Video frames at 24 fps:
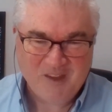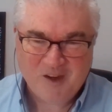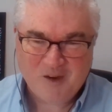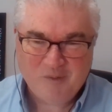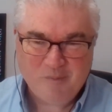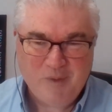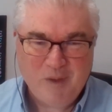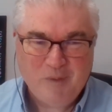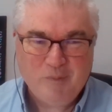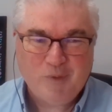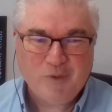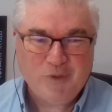
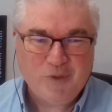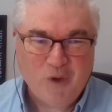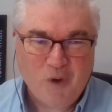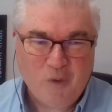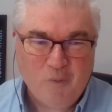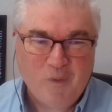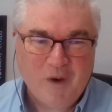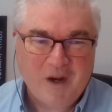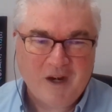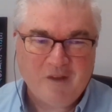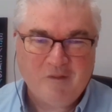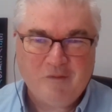Young people
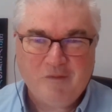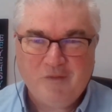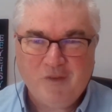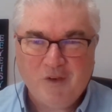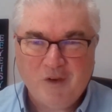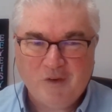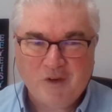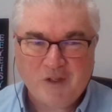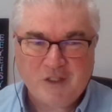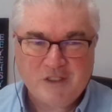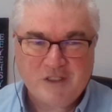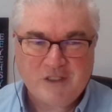don't want to
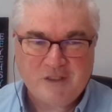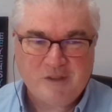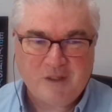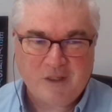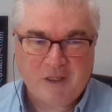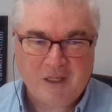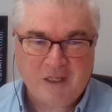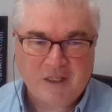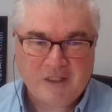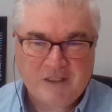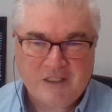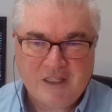fill
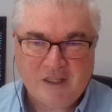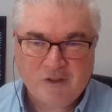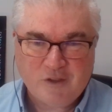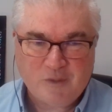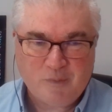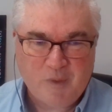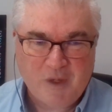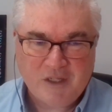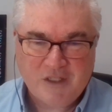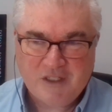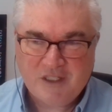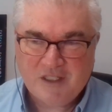Excel
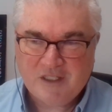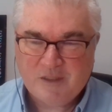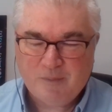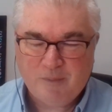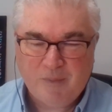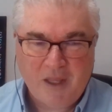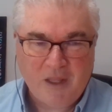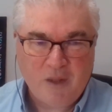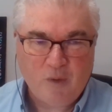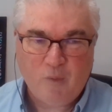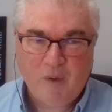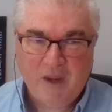
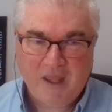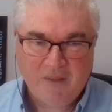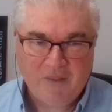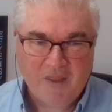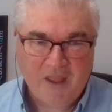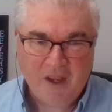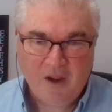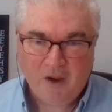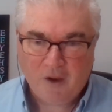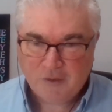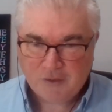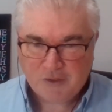spreadsheets. And by the way,
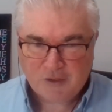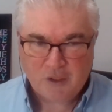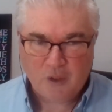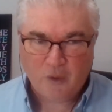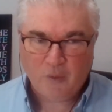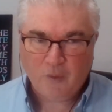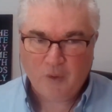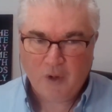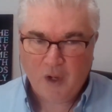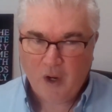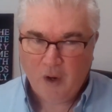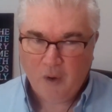they
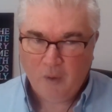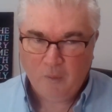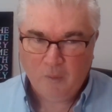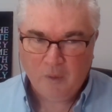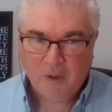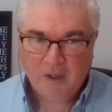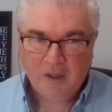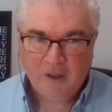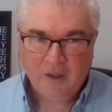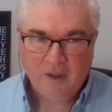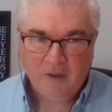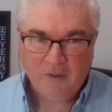also
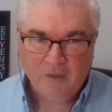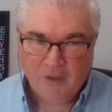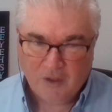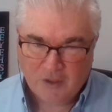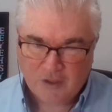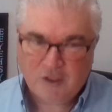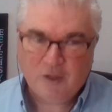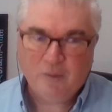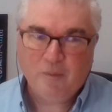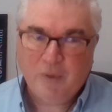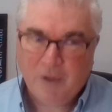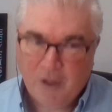know
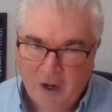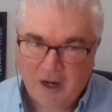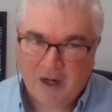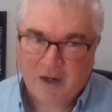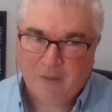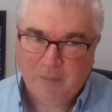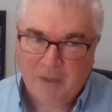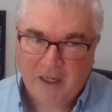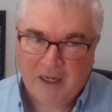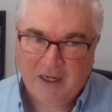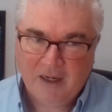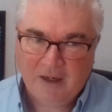this should be
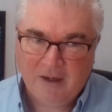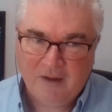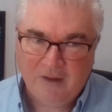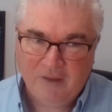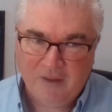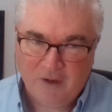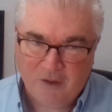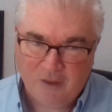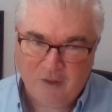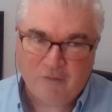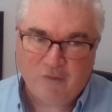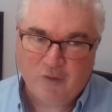automated.
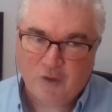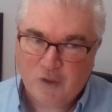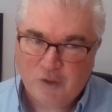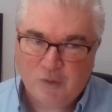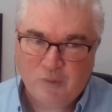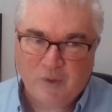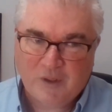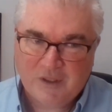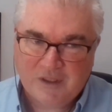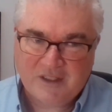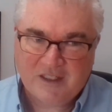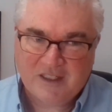They're the
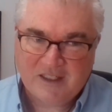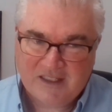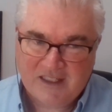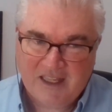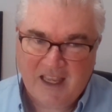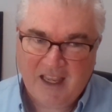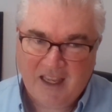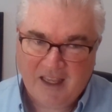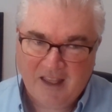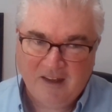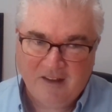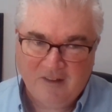first ones to
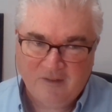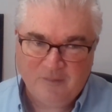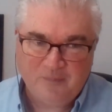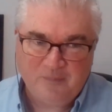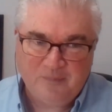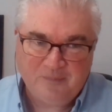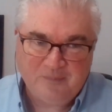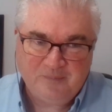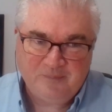say it.